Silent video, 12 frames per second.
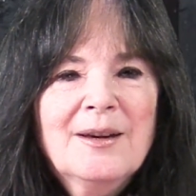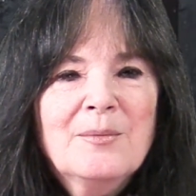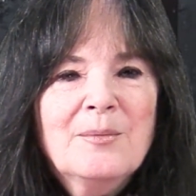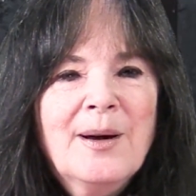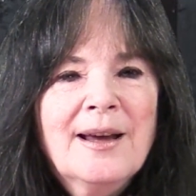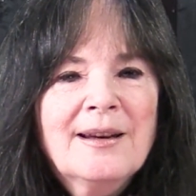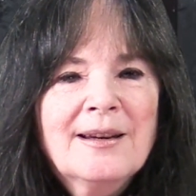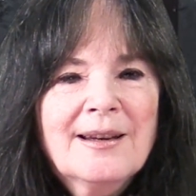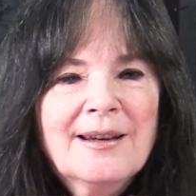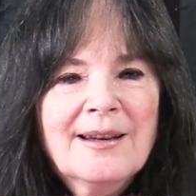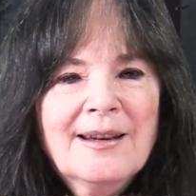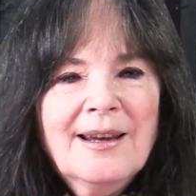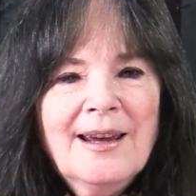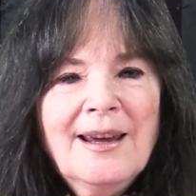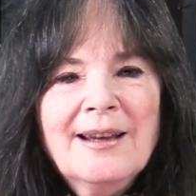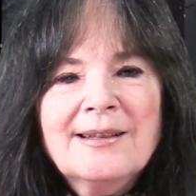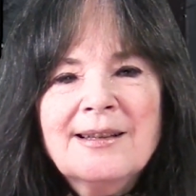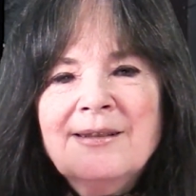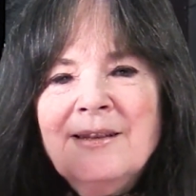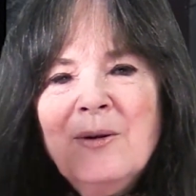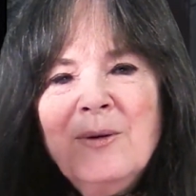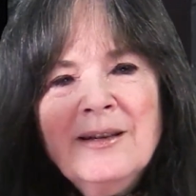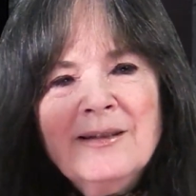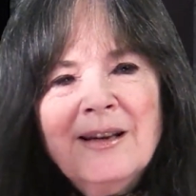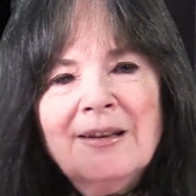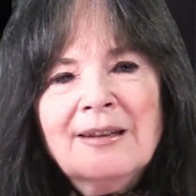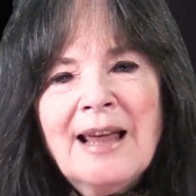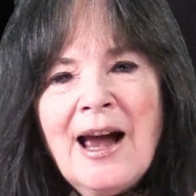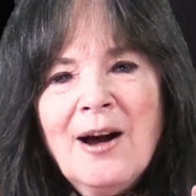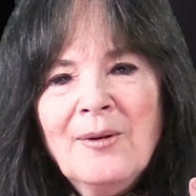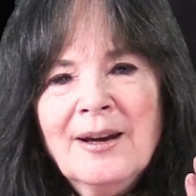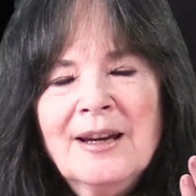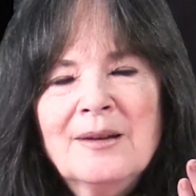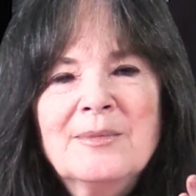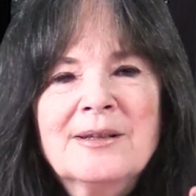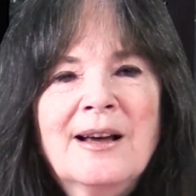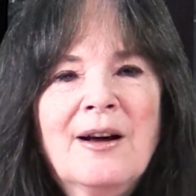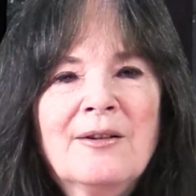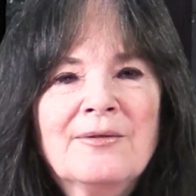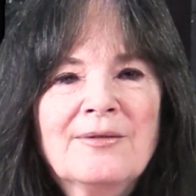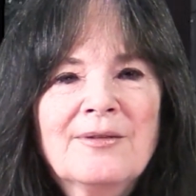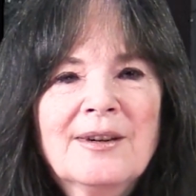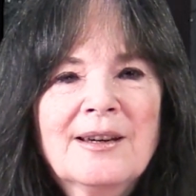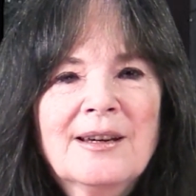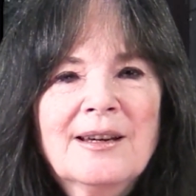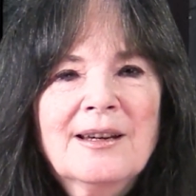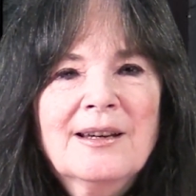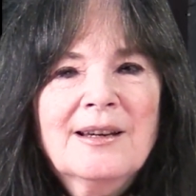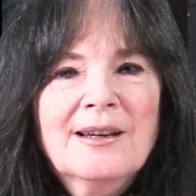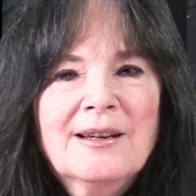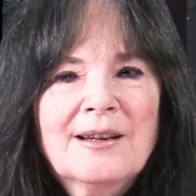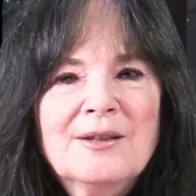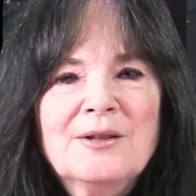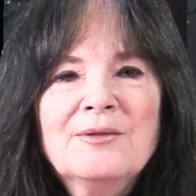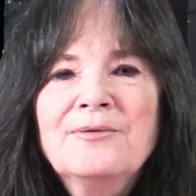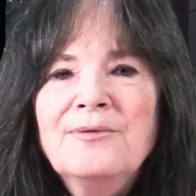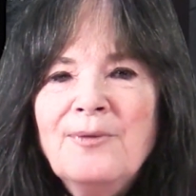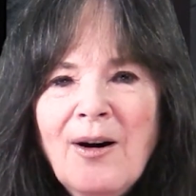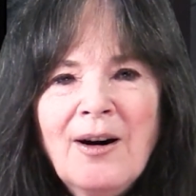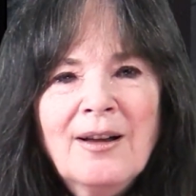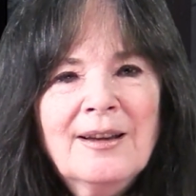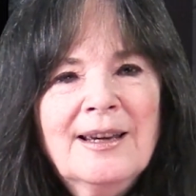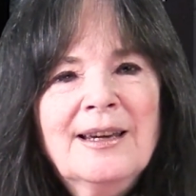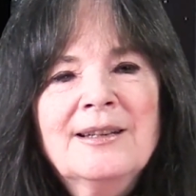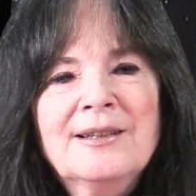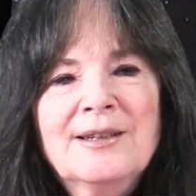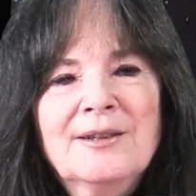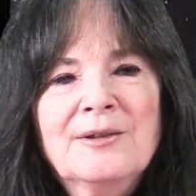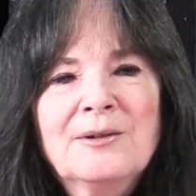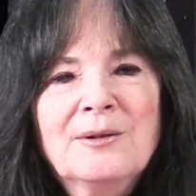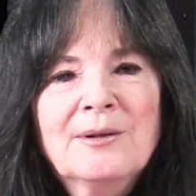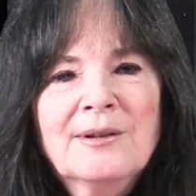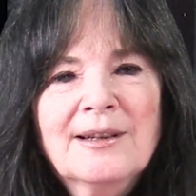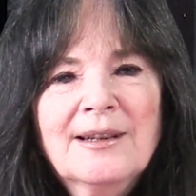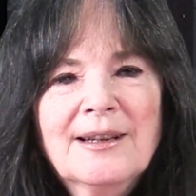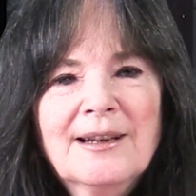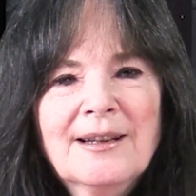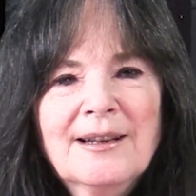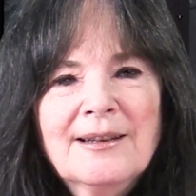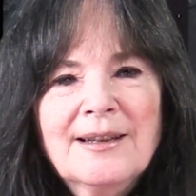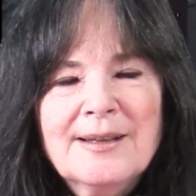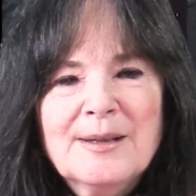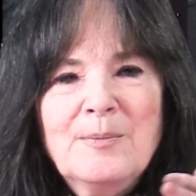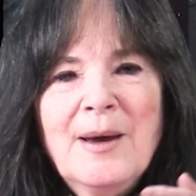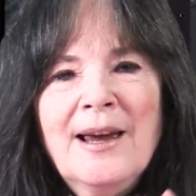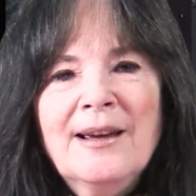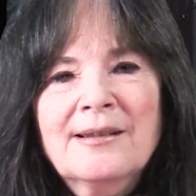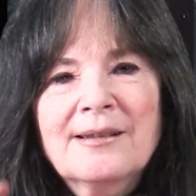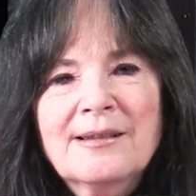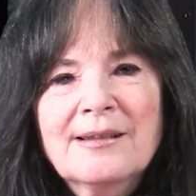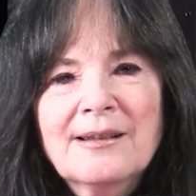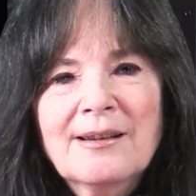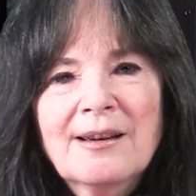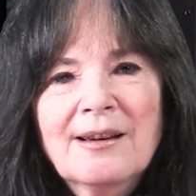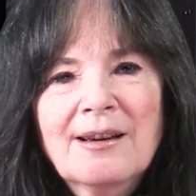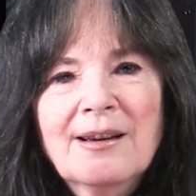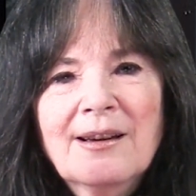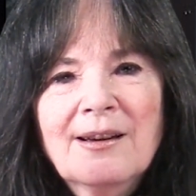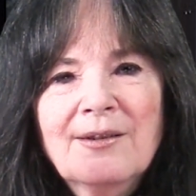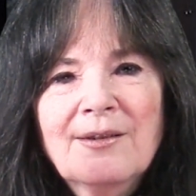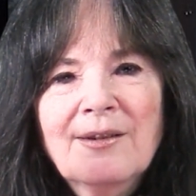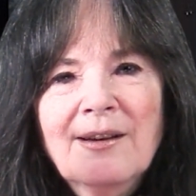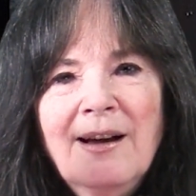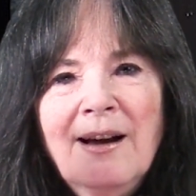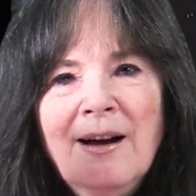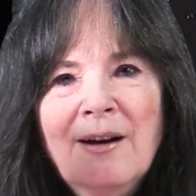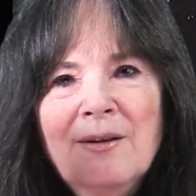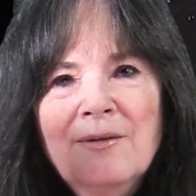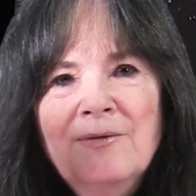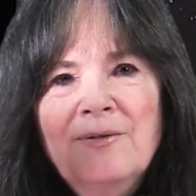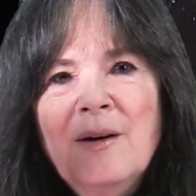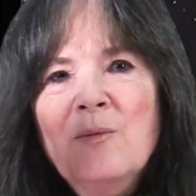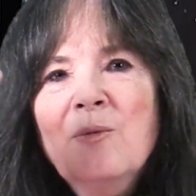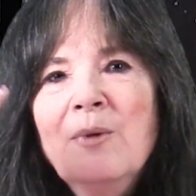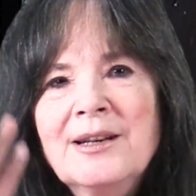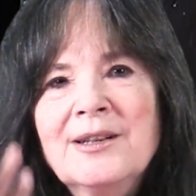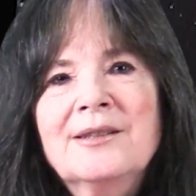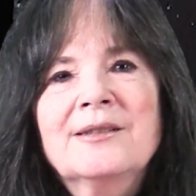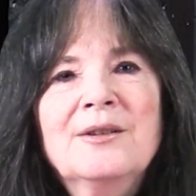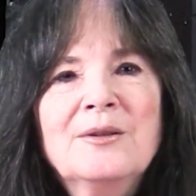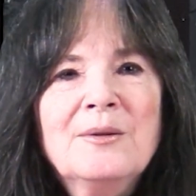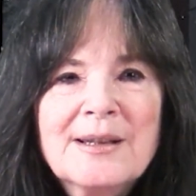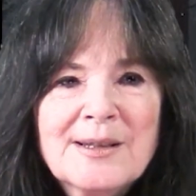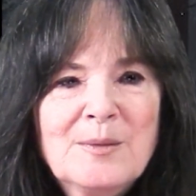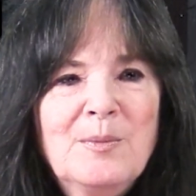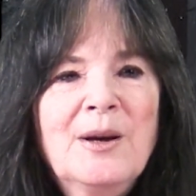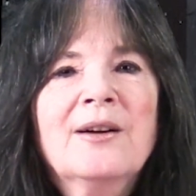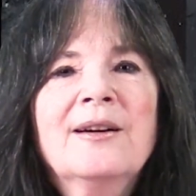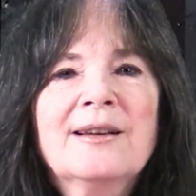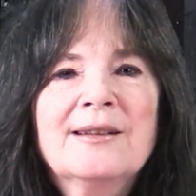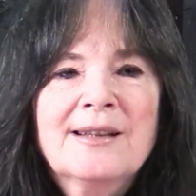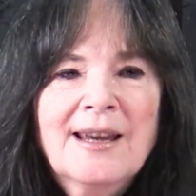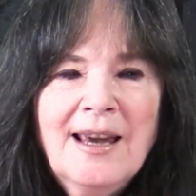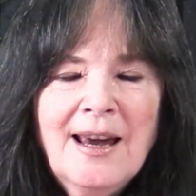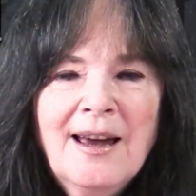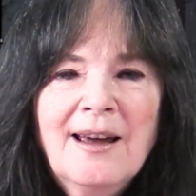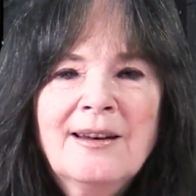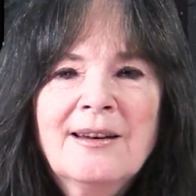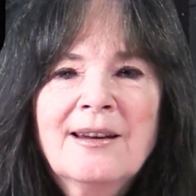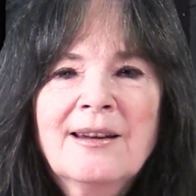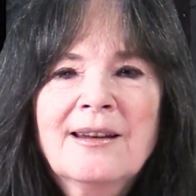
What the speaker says: But it's as though he's allowing himself to fall into the space from which to experience again